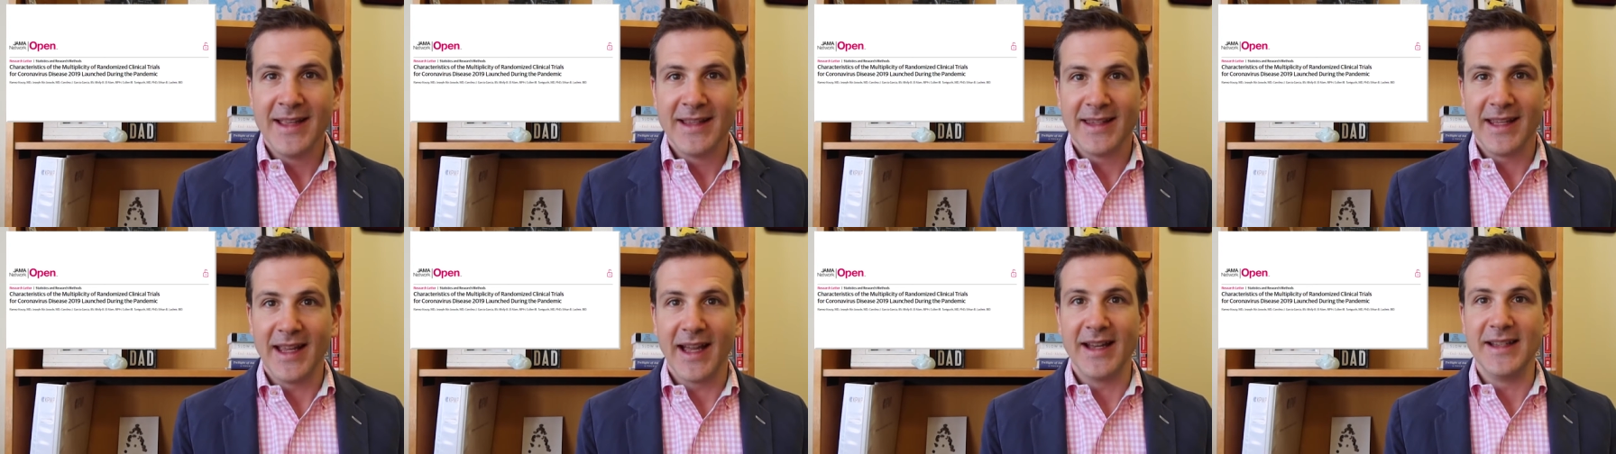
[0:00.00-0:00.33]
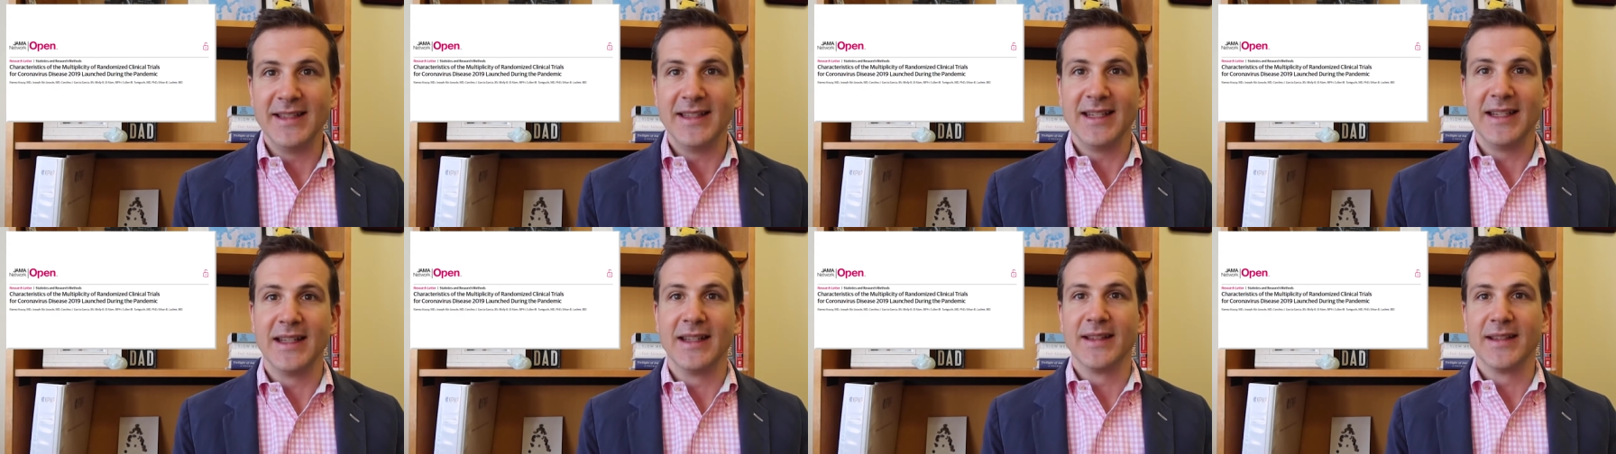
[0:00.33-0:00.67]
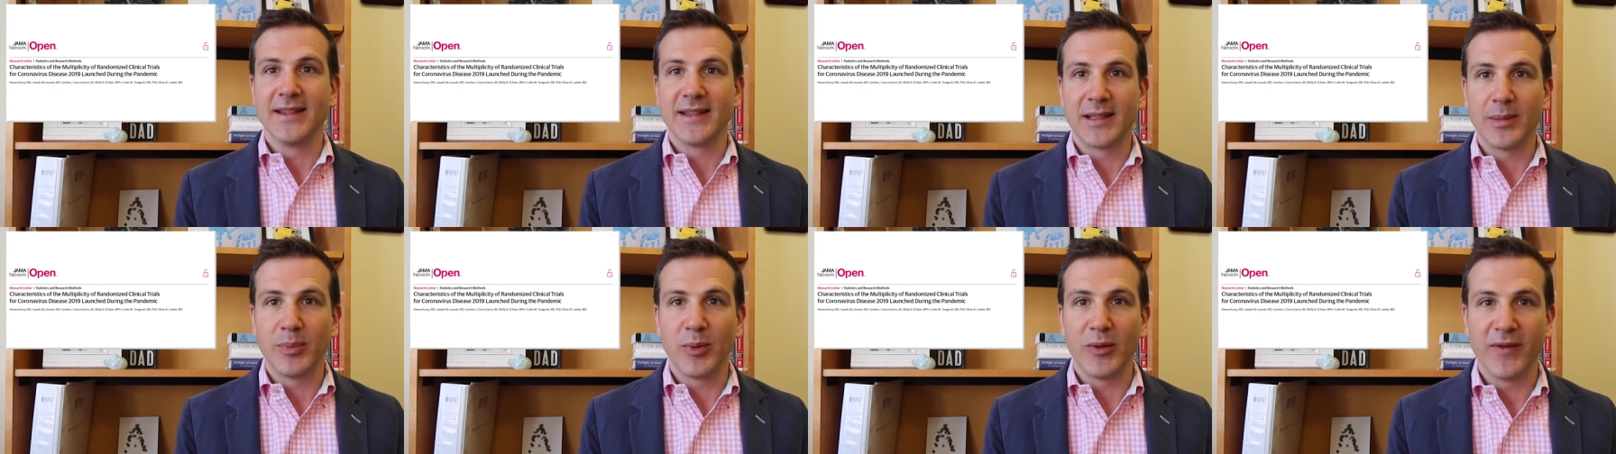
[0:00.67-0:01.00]
The idea
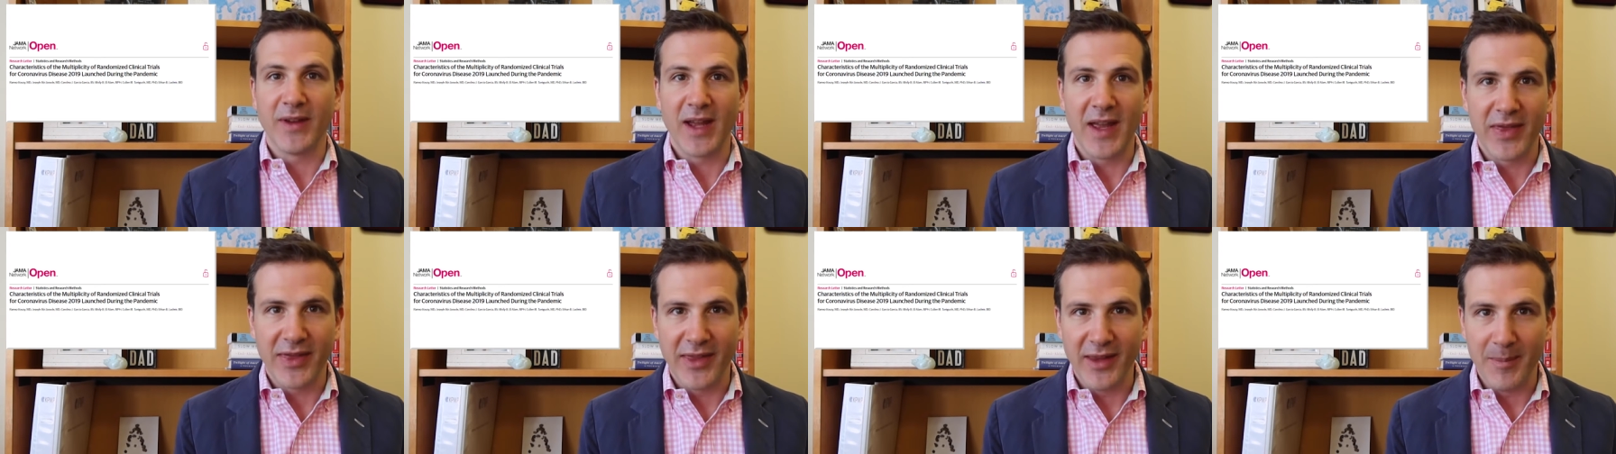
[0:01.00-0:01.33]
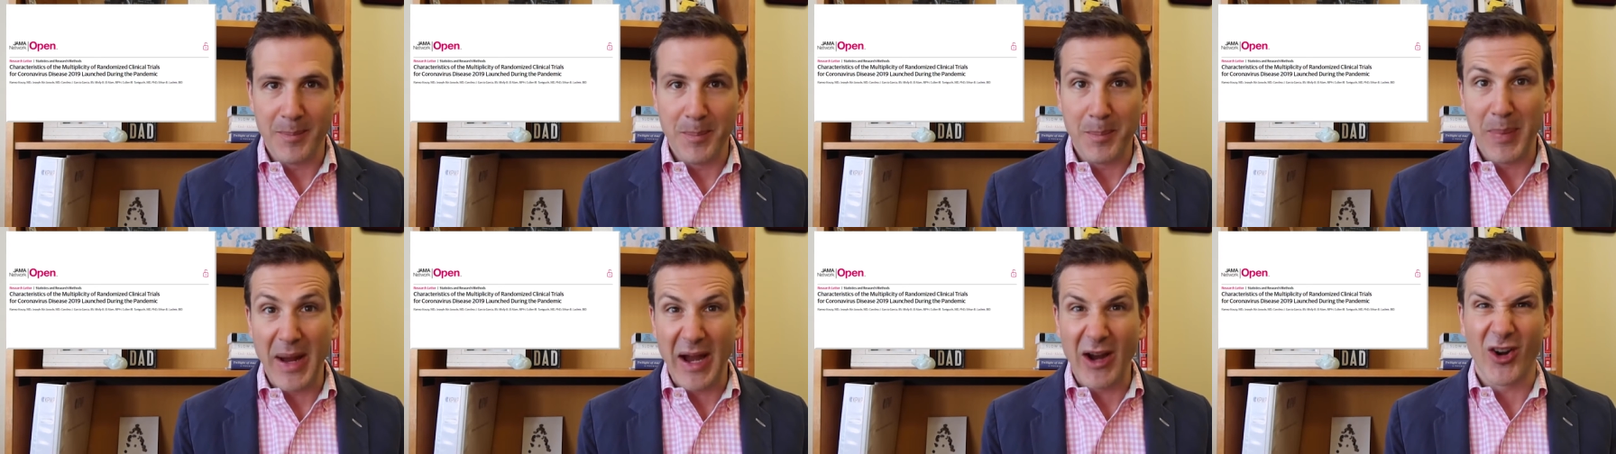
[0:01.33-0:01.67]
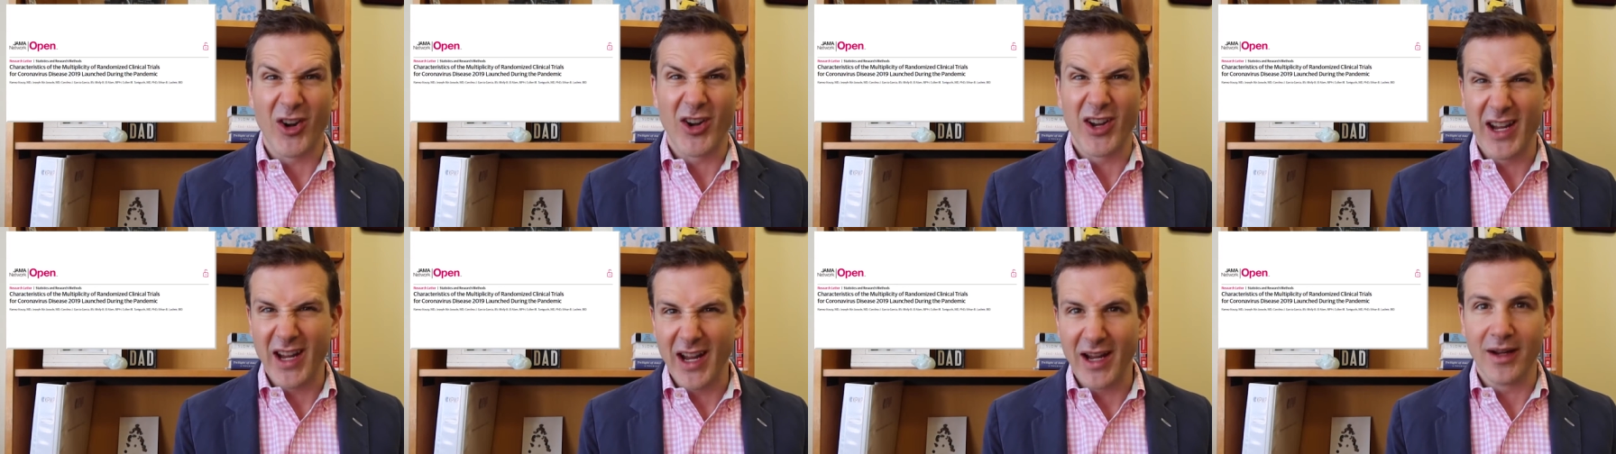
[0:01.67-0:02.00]
is to prevent the
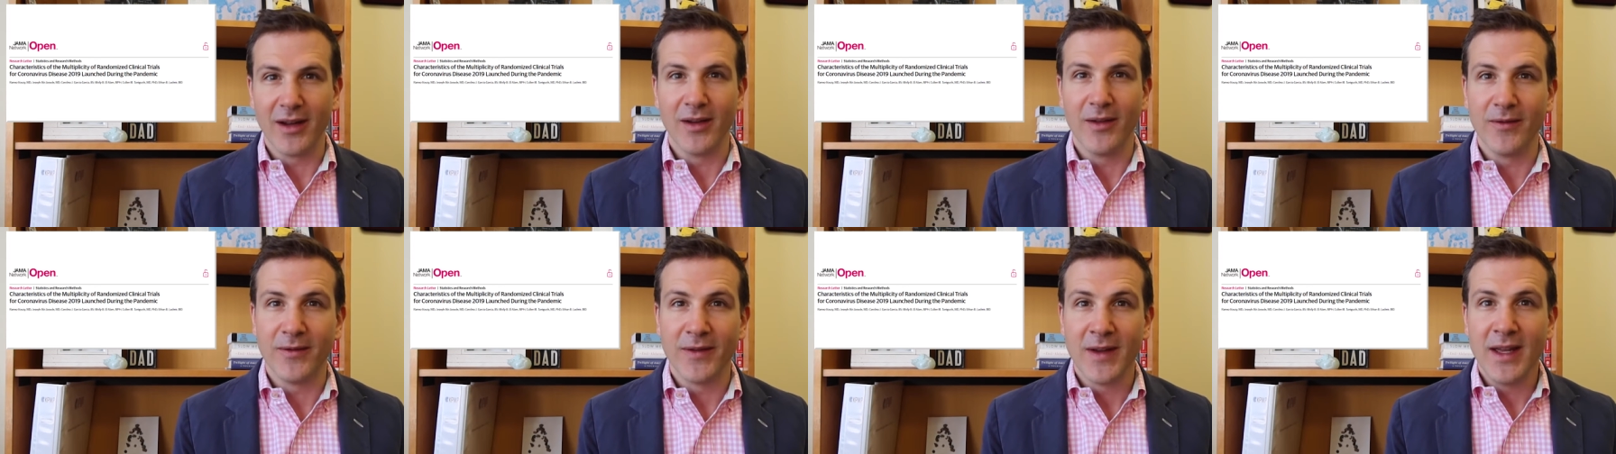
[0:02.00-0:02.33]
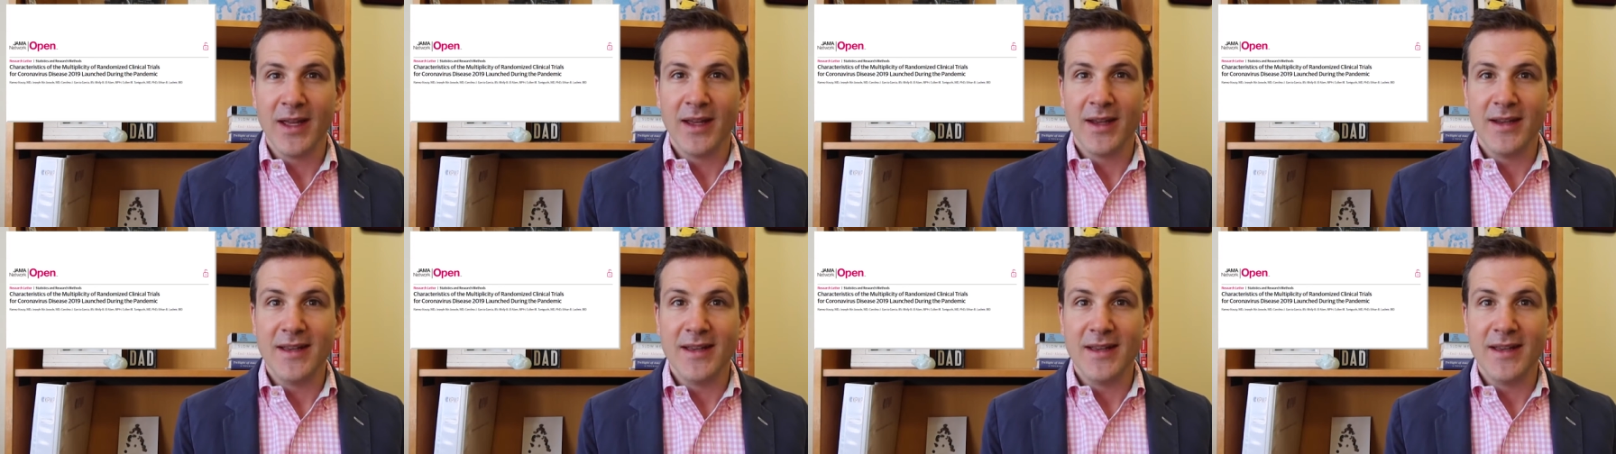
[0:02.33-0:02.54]
burying of